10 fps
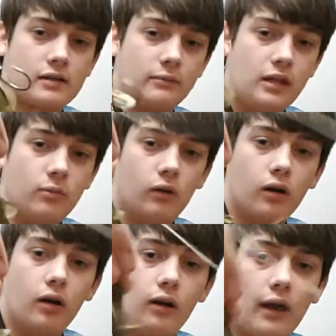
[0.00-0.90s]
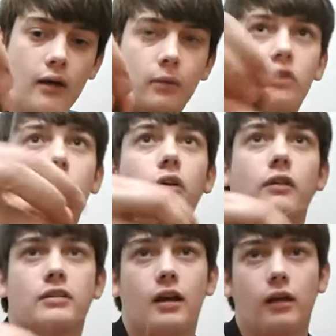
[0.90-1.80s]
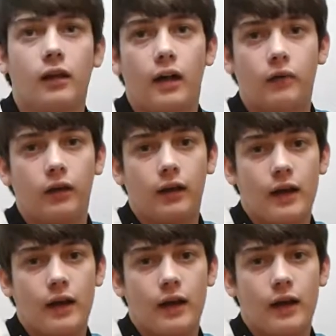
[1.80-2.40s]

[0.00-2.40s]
some deep water and I'm going to throw this Carolina rig.